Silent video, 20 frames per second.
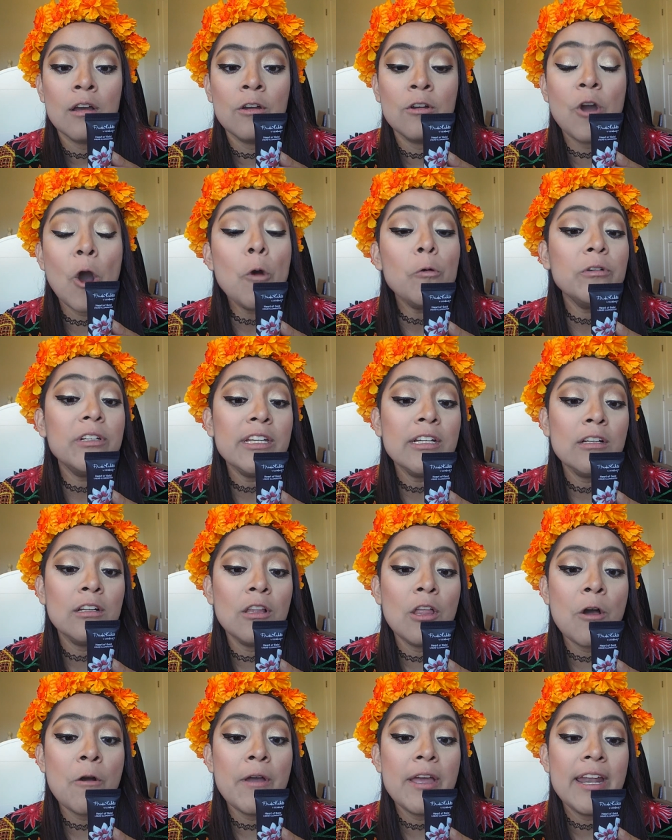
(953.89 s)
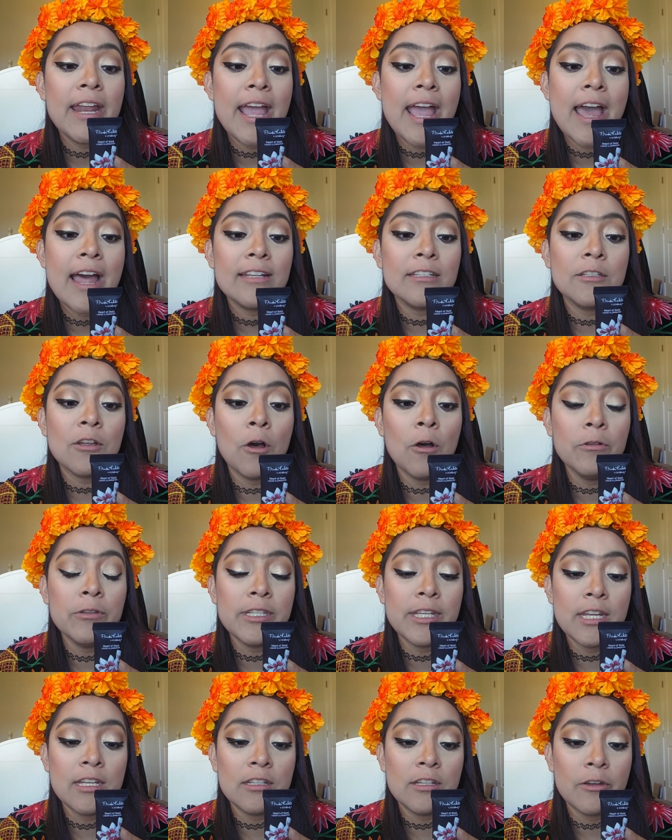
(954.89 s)
golden glow, enhance all
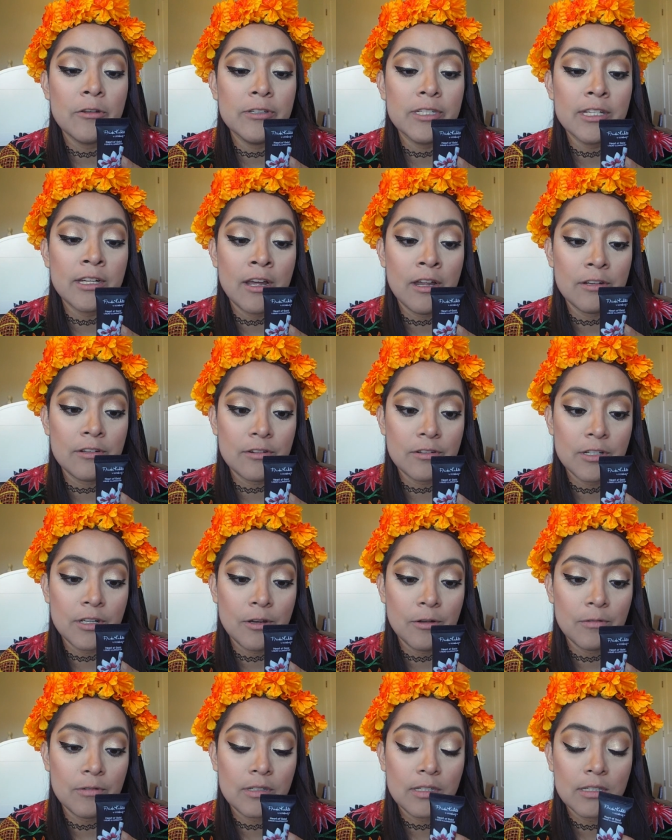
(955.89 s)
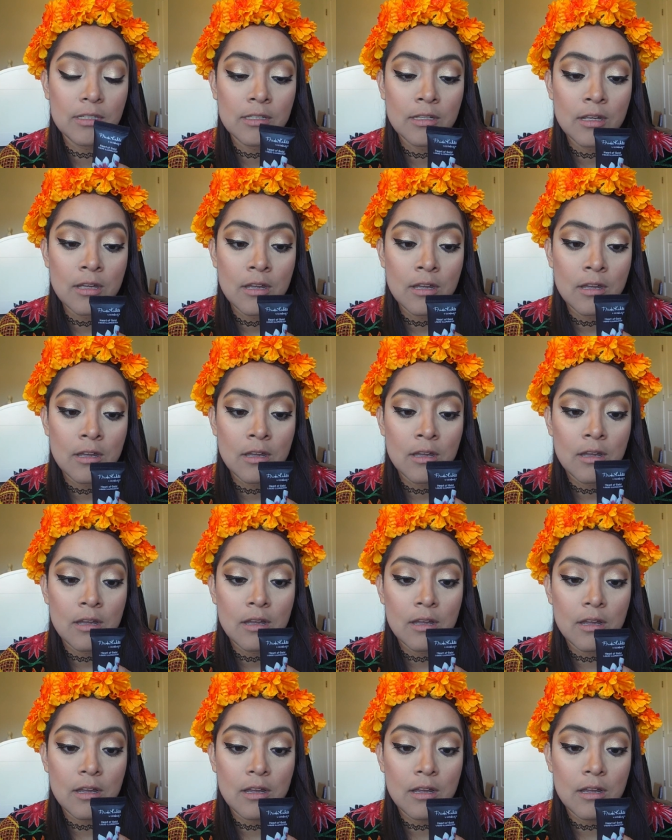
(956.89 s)
skin tones and undertones.
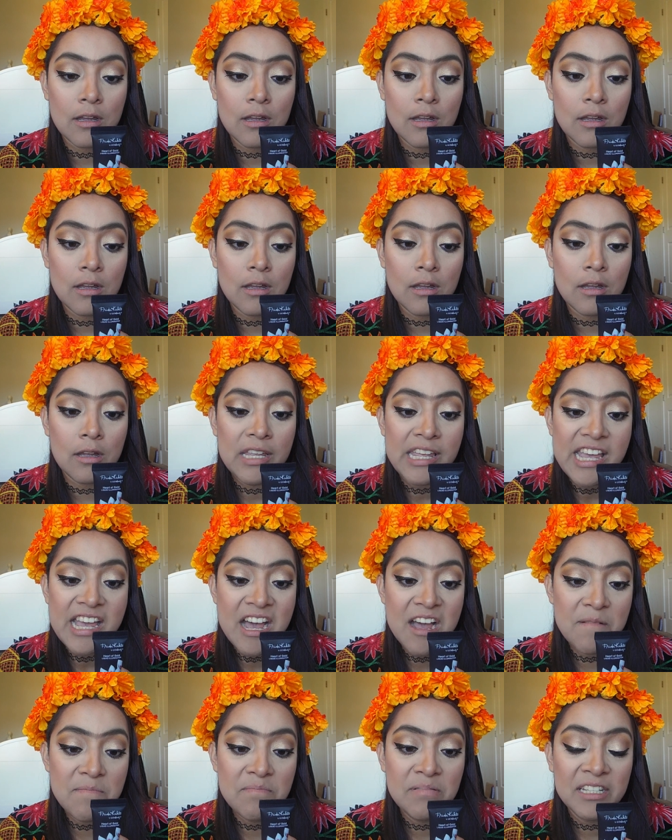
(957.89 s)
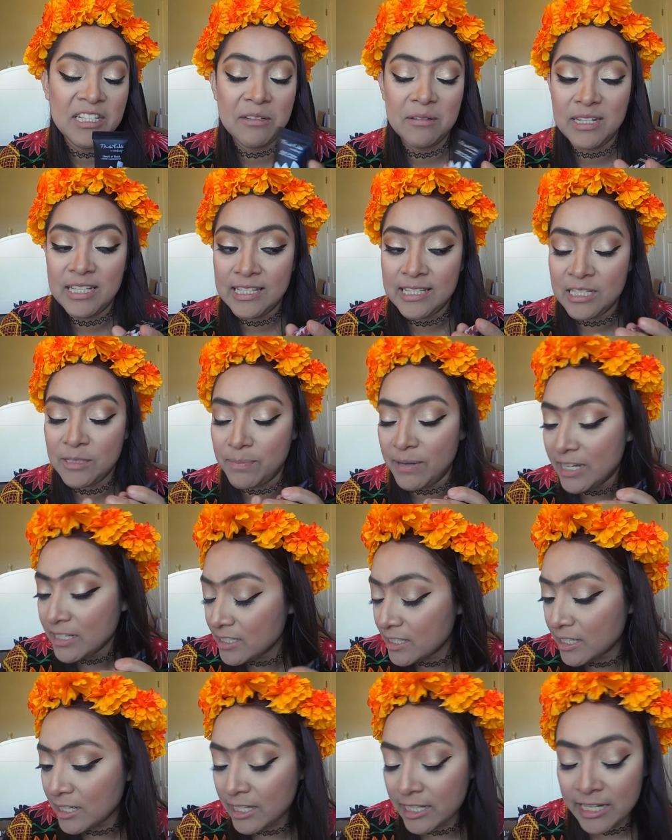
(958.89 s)
Uh, yup, so this is
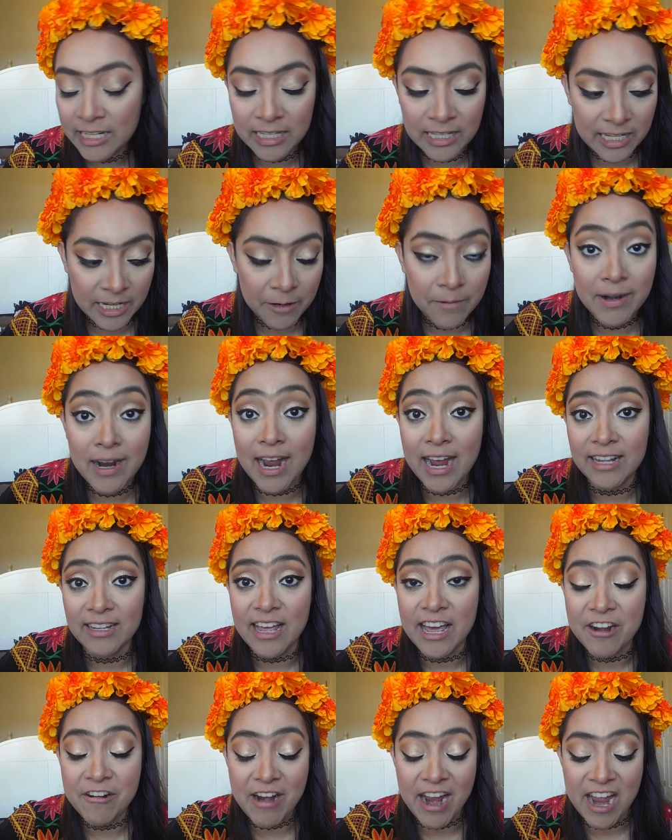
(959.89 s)
basically liquid highlighter.